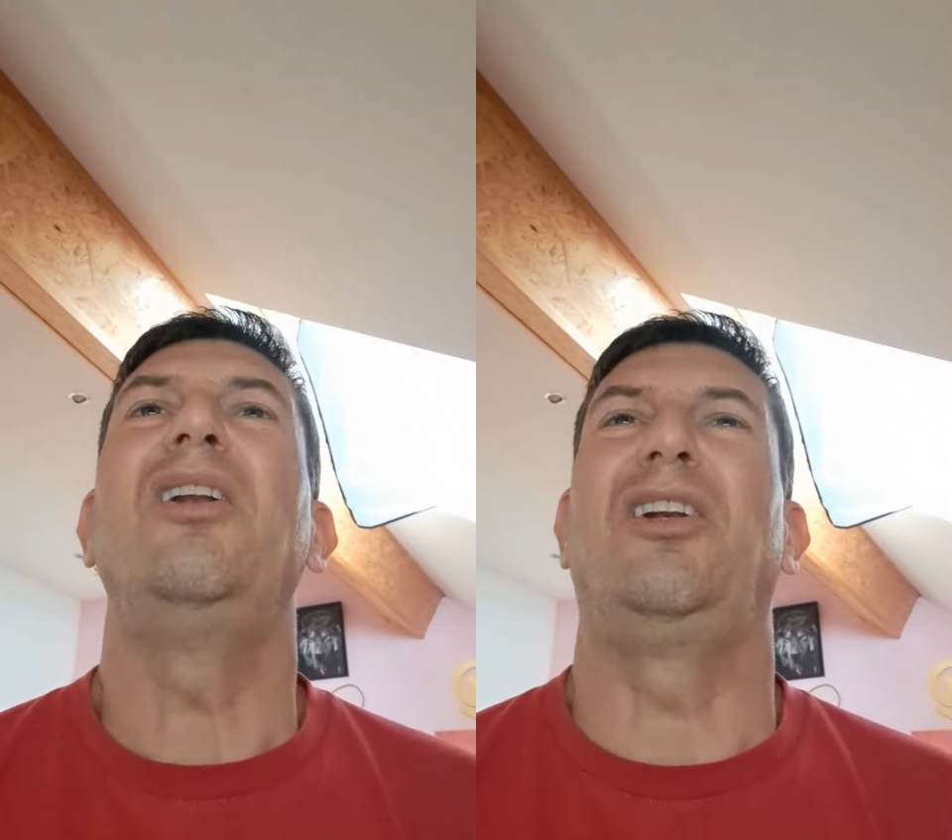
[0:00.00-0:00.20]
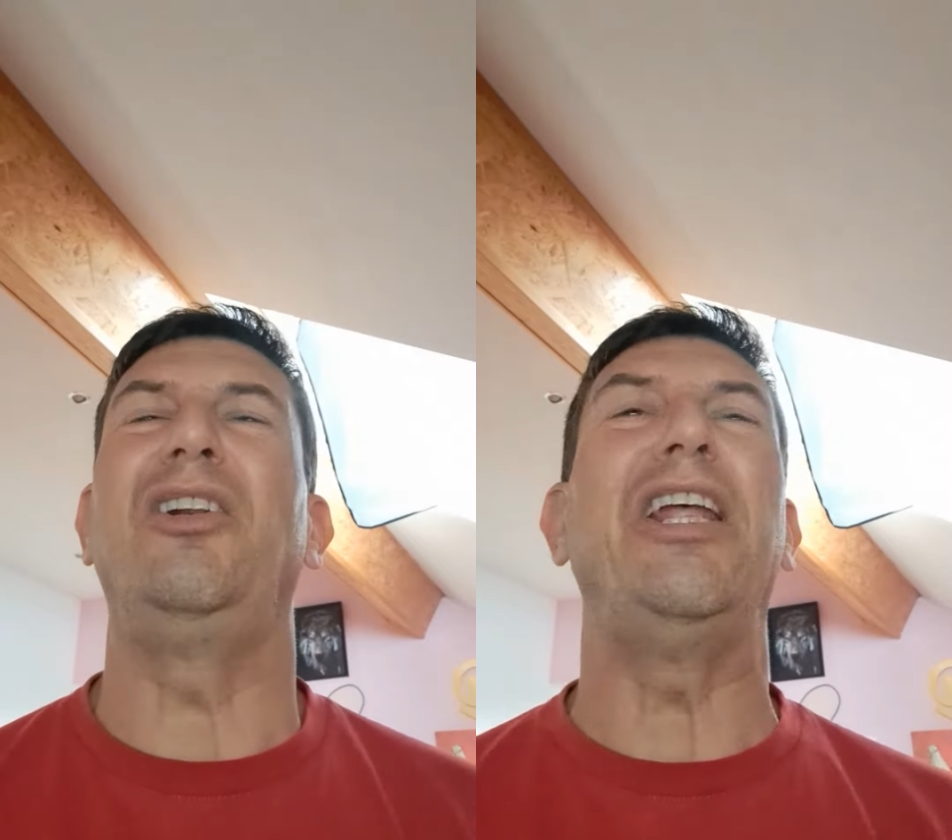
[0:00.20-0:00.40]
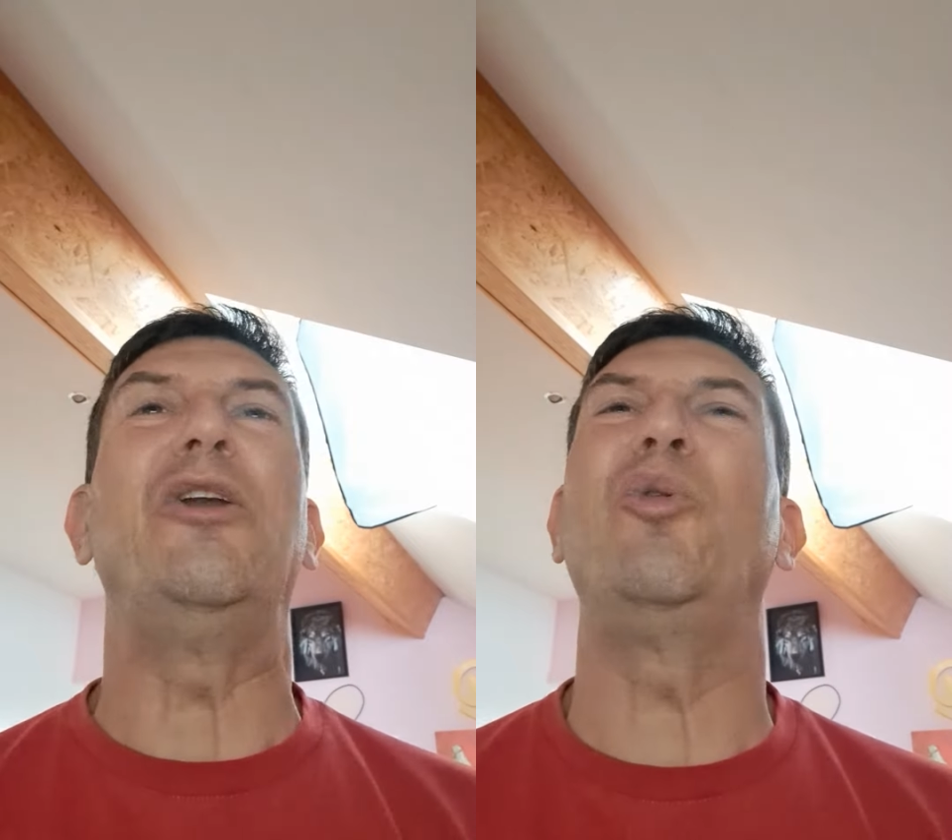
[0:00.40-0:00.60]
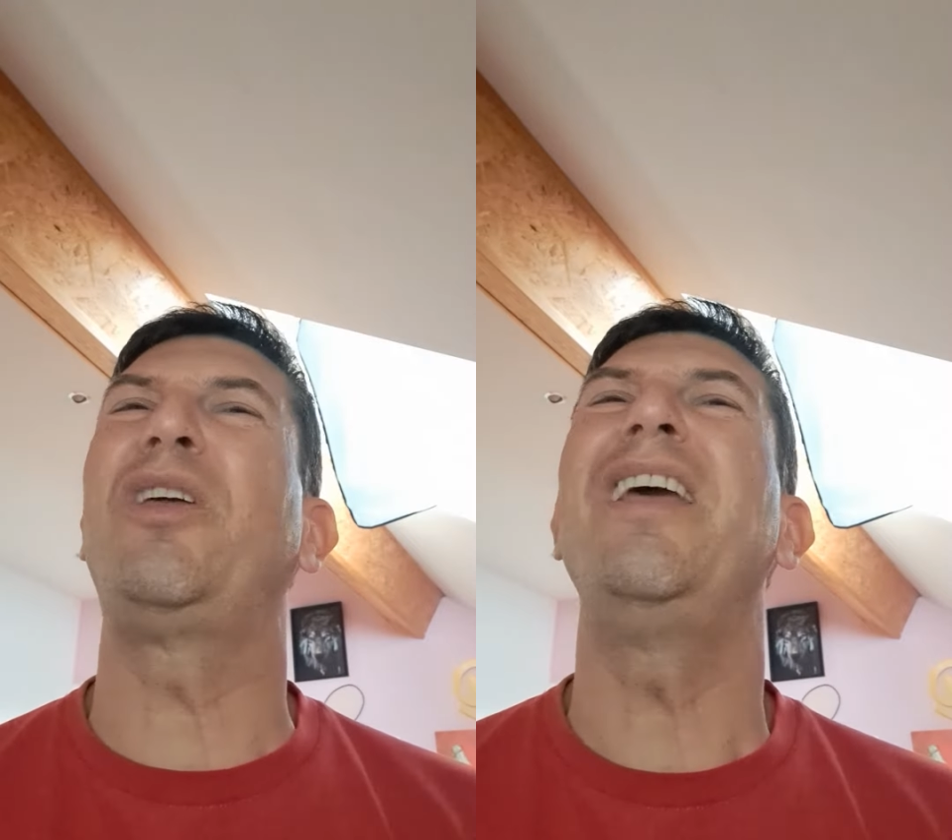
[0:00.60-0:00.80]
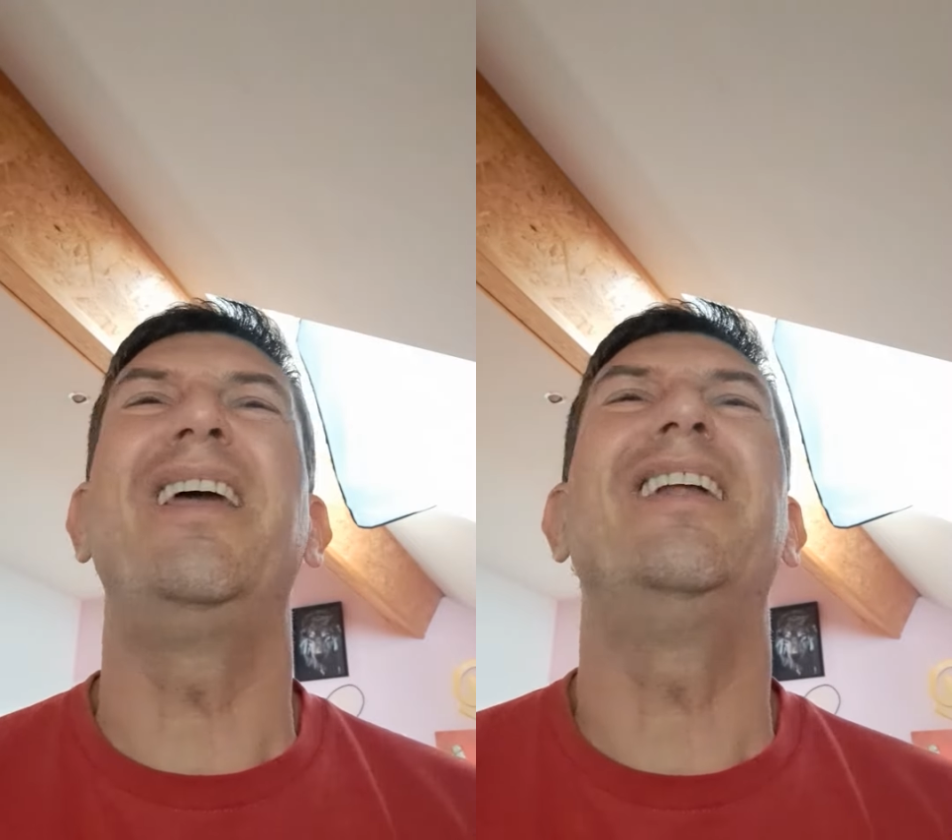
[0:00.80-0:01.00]
Little
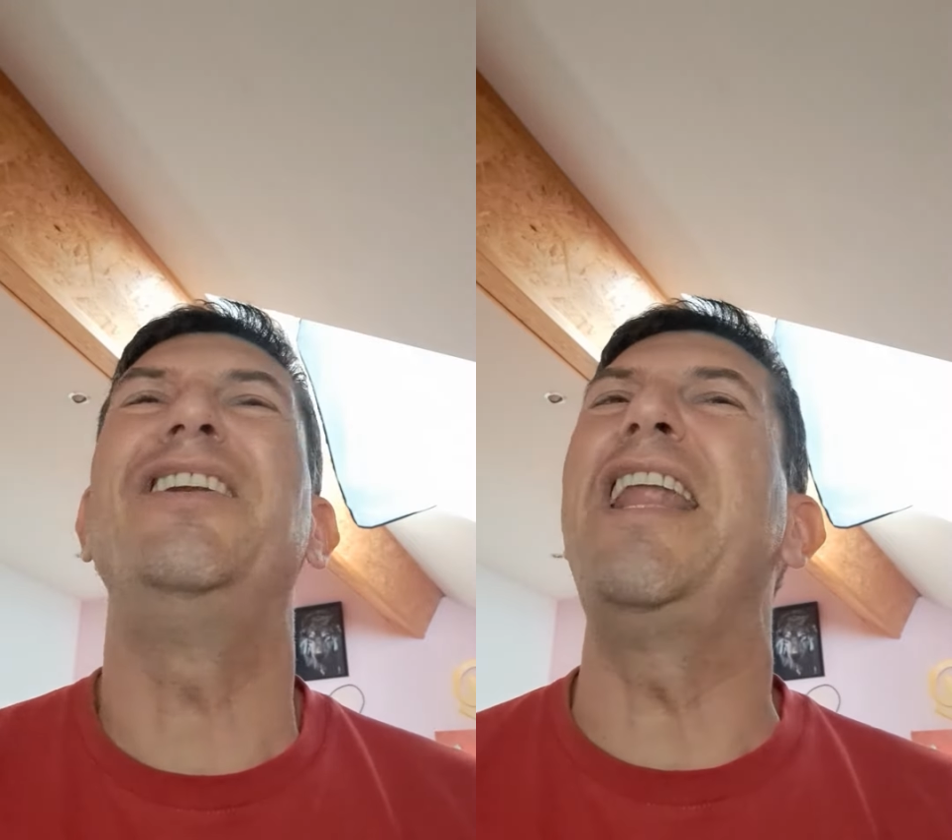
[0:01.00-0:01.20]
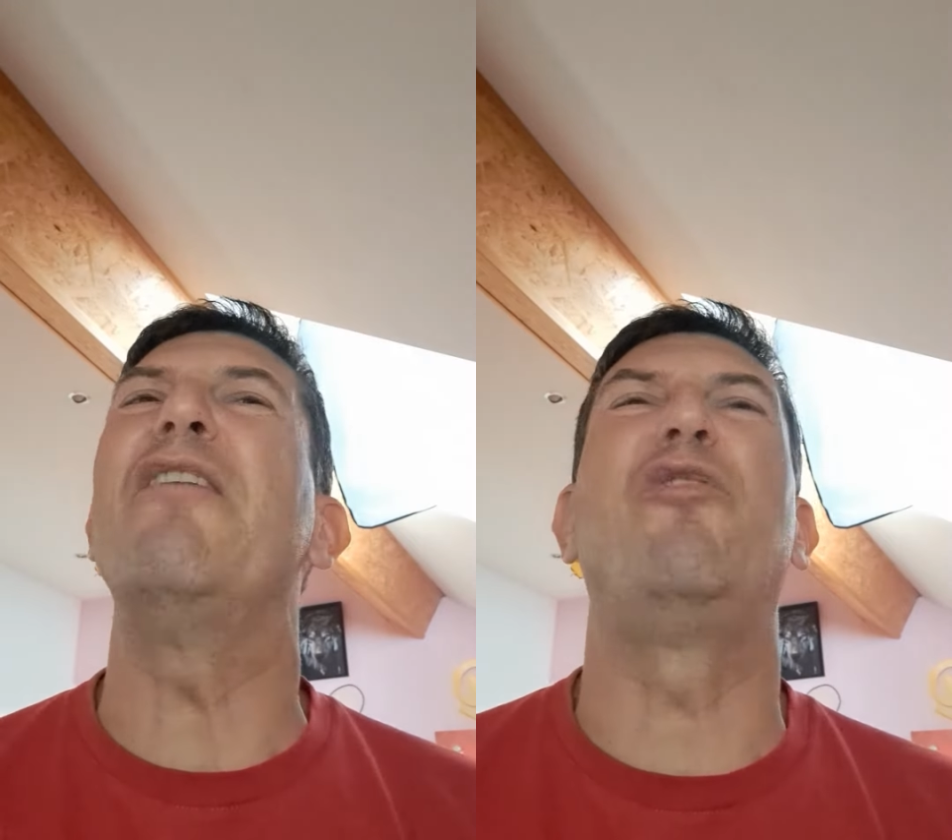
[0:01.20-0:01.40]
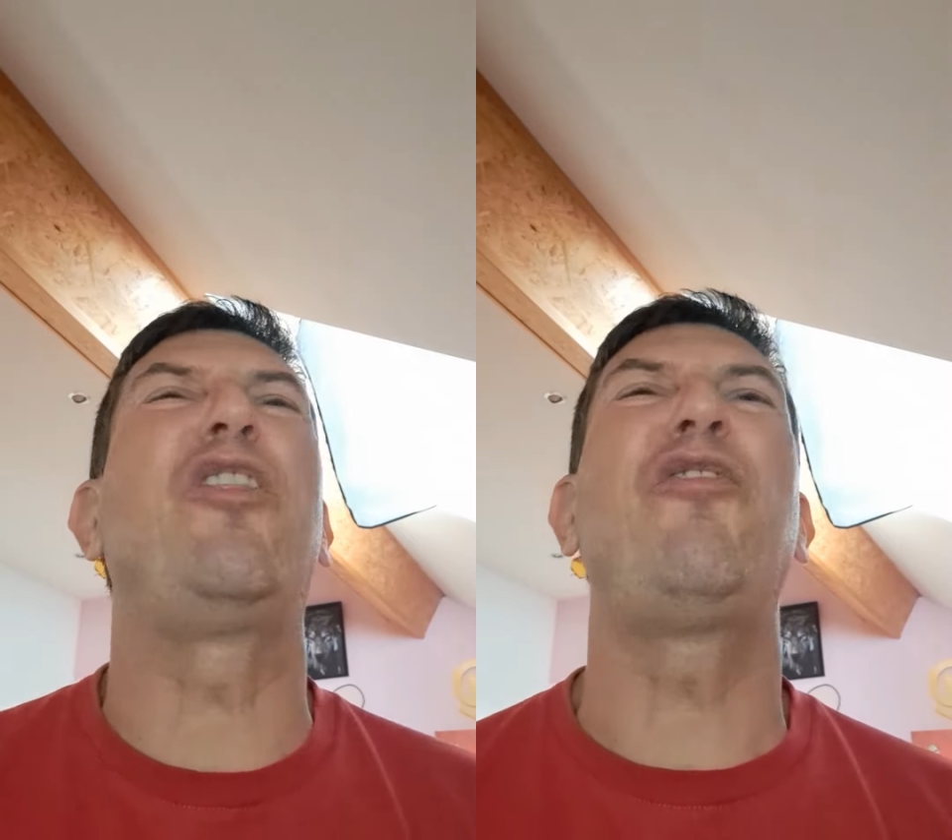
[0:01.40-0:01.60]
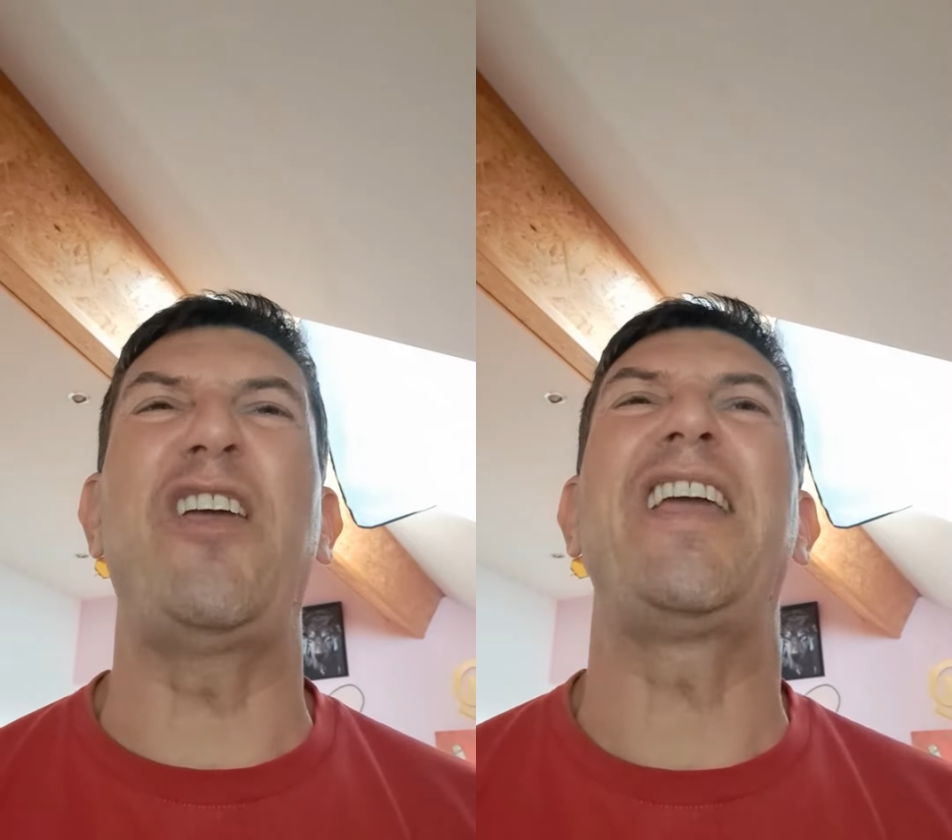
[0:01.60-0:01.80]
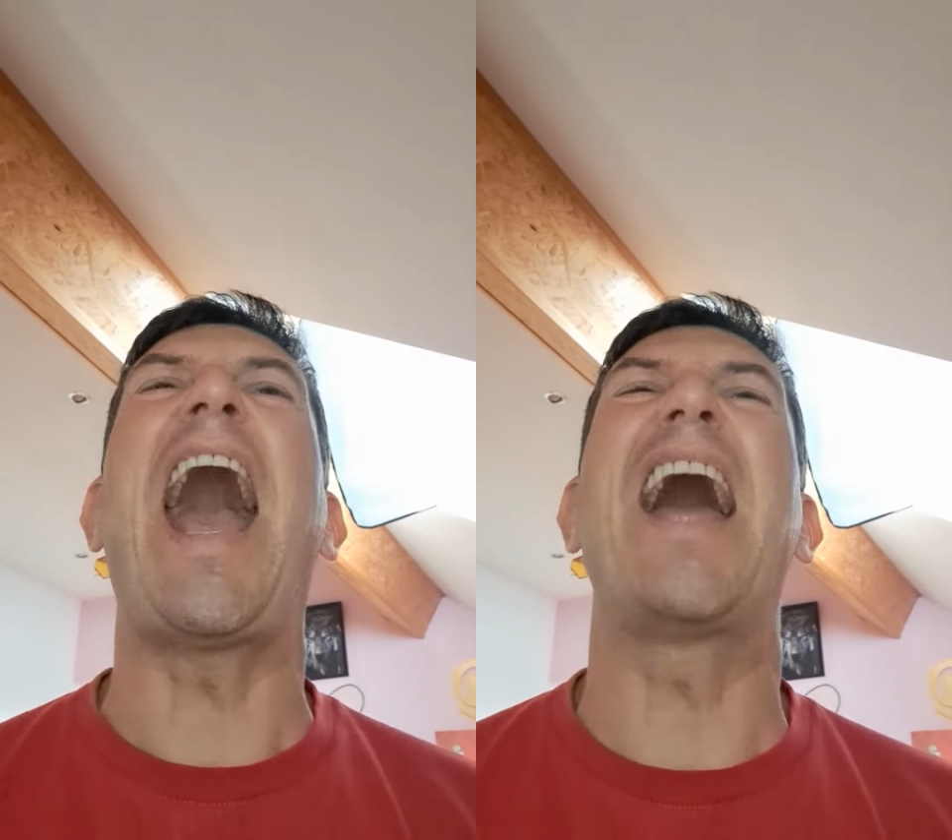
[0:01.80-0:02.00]
kid and
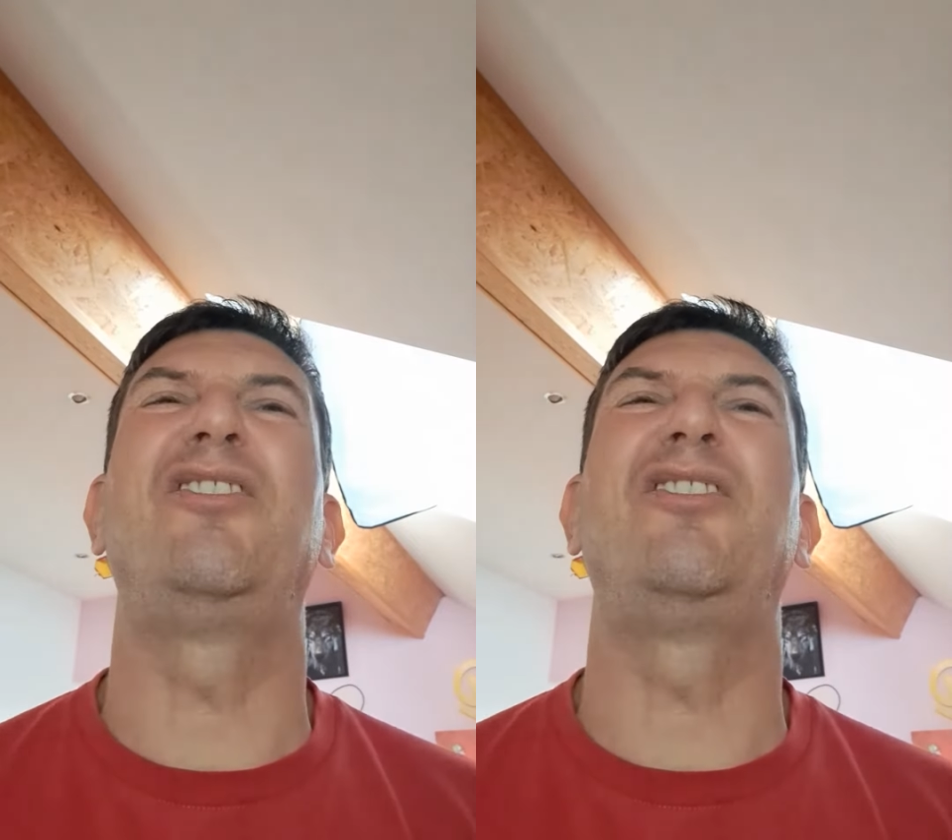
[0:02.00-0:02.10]
everything I